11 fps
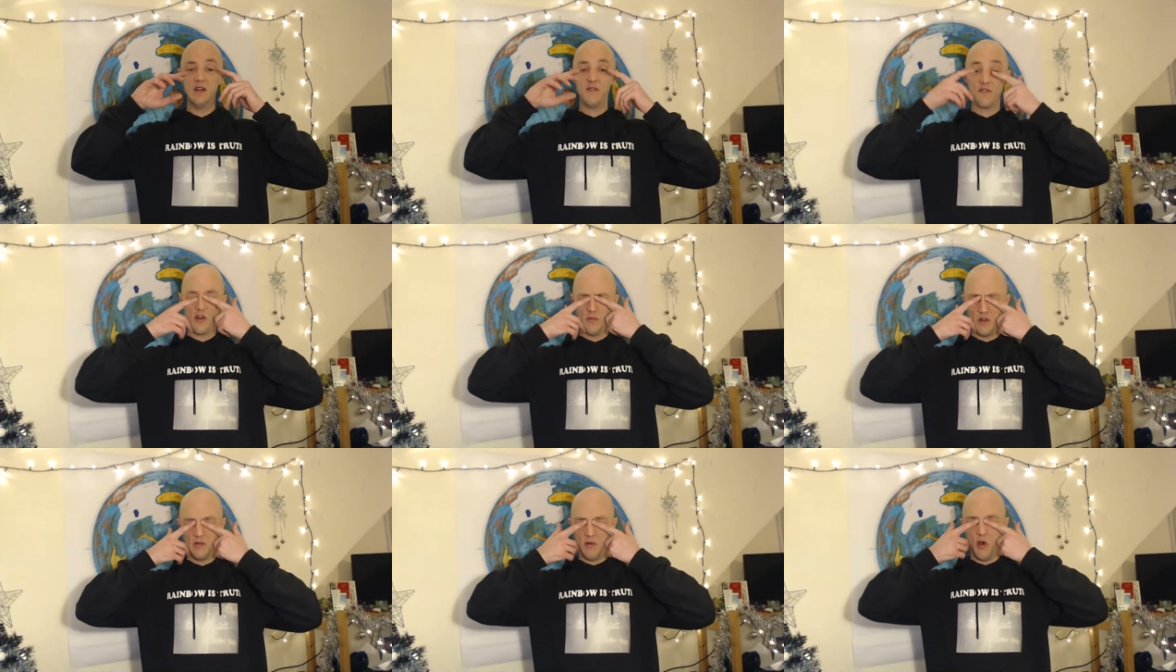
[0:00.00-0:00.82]
through
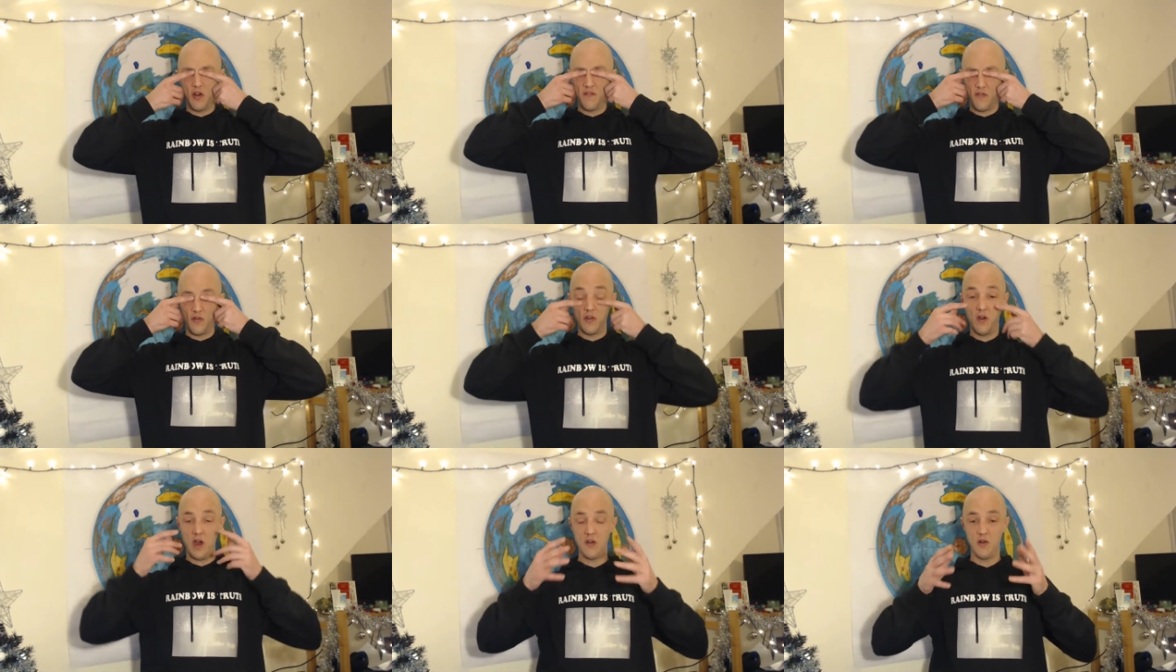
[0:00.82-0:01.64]
my
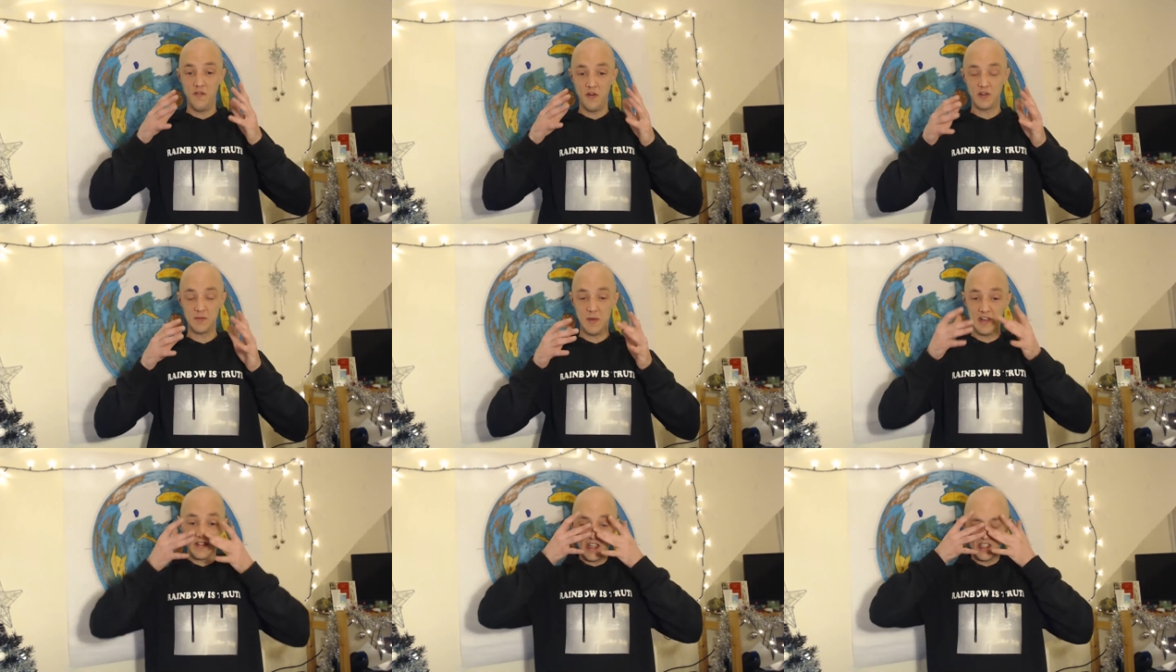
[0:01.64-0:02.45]
unorthodox
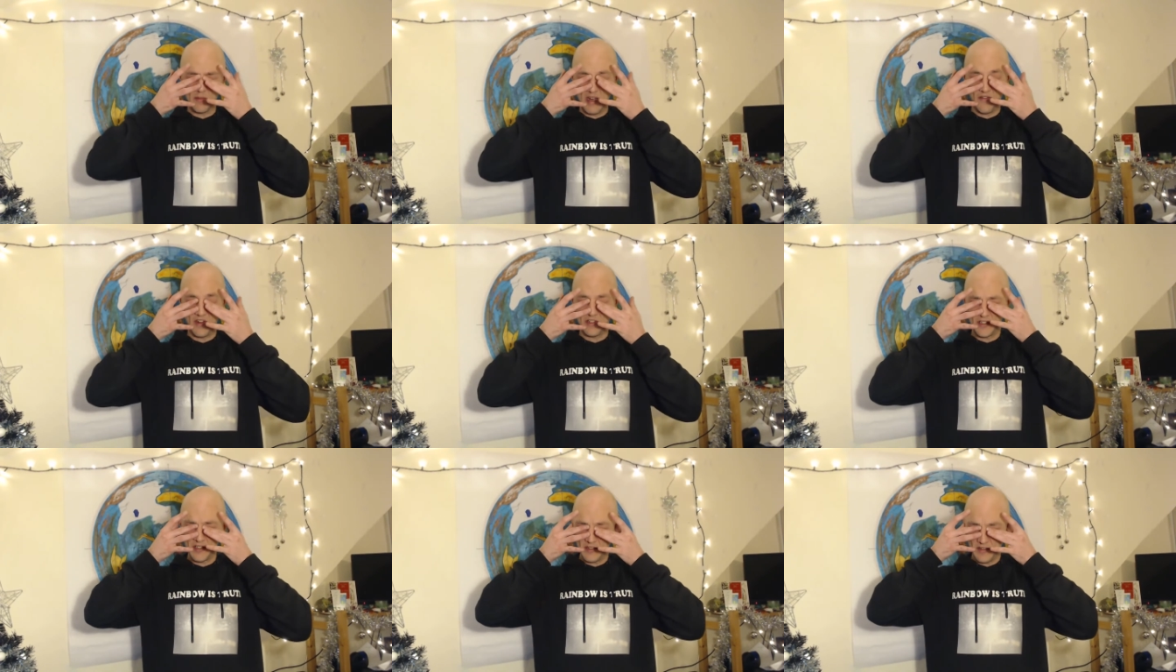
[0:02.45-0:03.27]
meditation
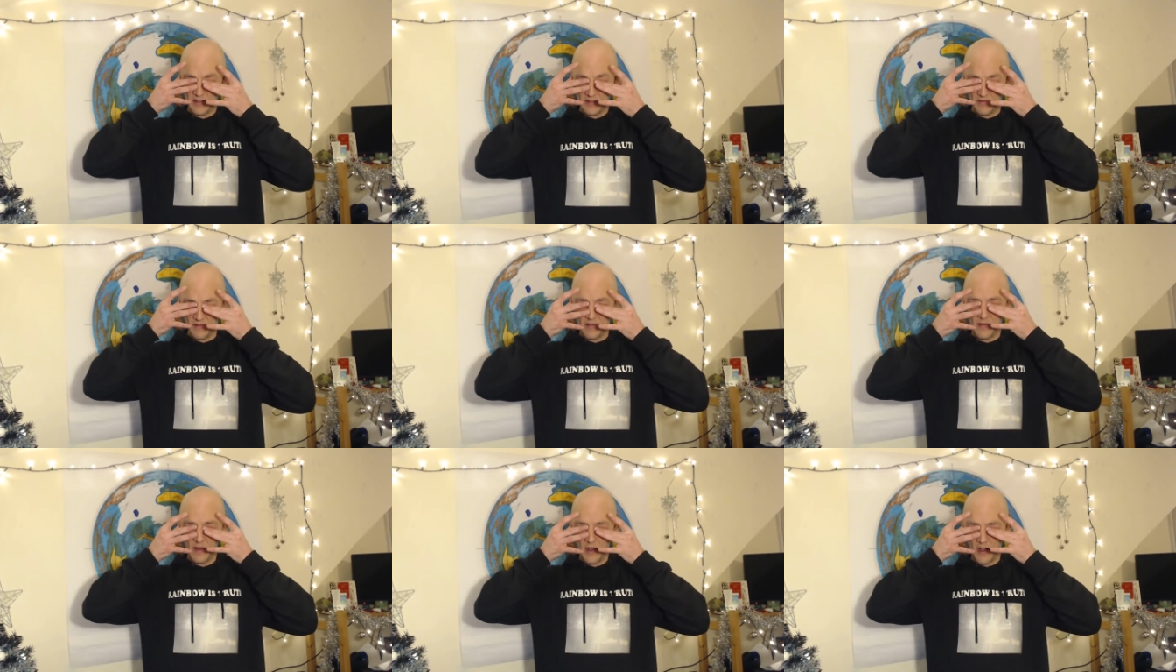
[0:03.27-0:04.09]
methods
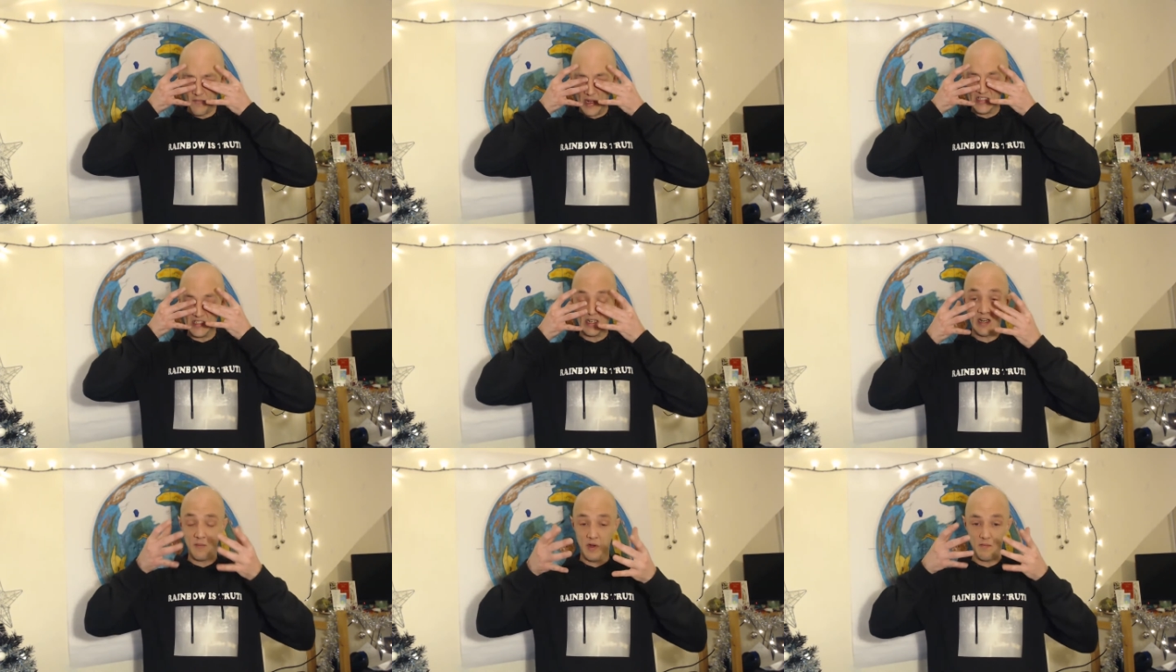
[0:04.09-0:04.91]
of
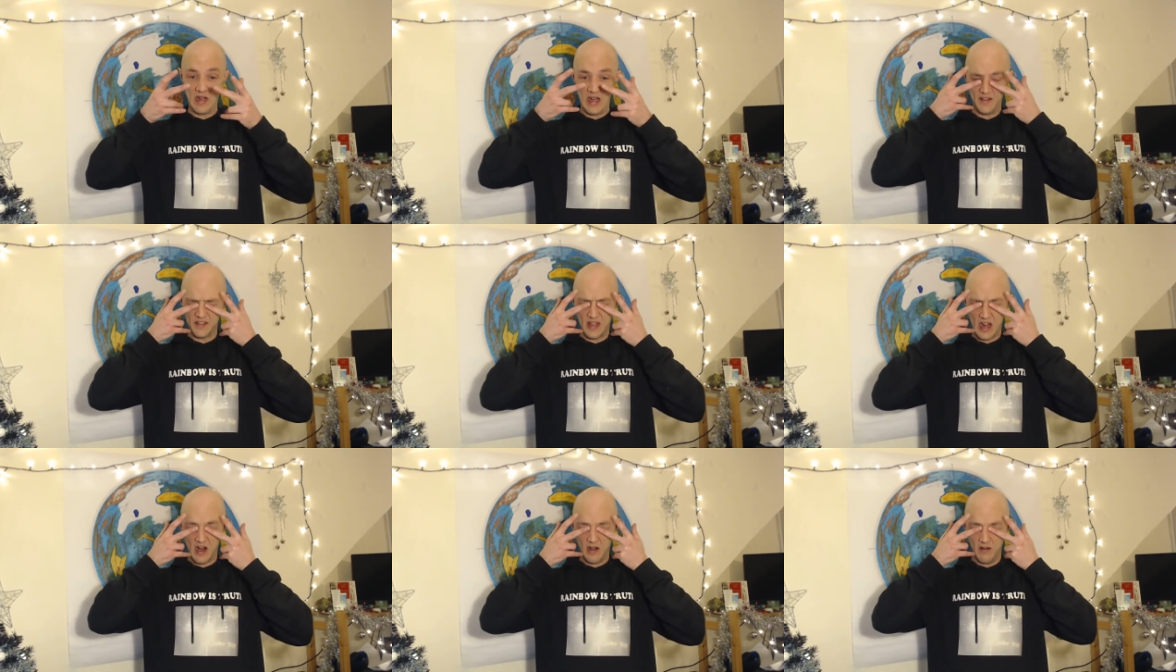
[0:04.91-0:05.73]
basically putting my hands
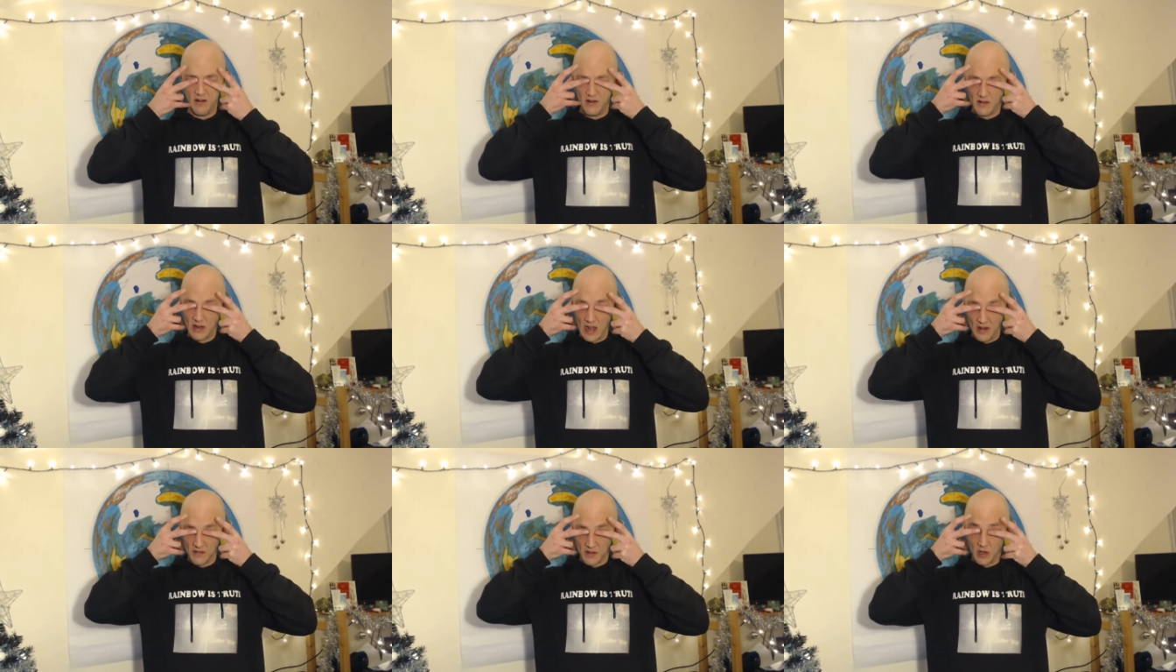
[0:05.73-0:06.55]
there
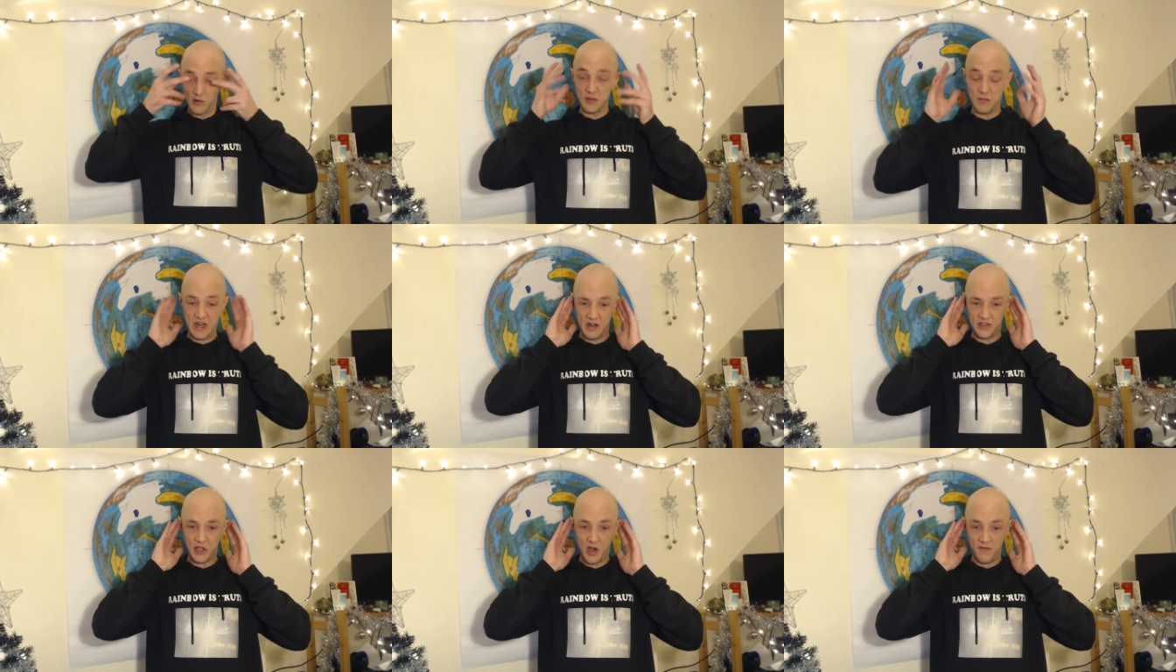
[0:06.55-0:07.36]
and closing my
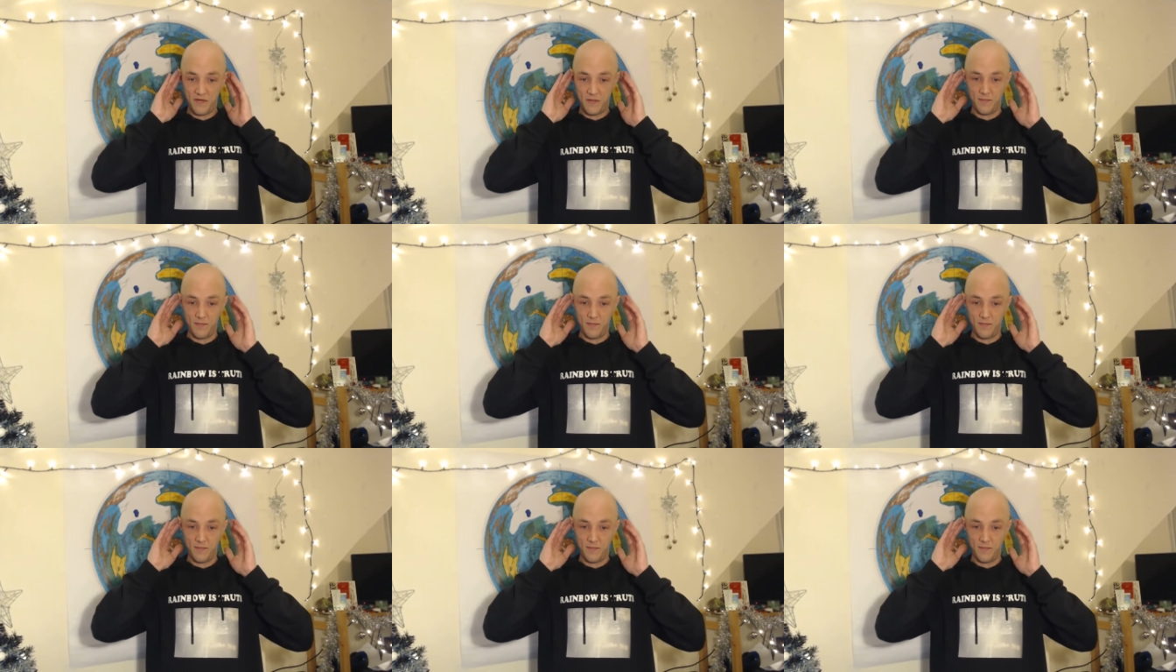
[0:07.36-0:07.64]
ears off.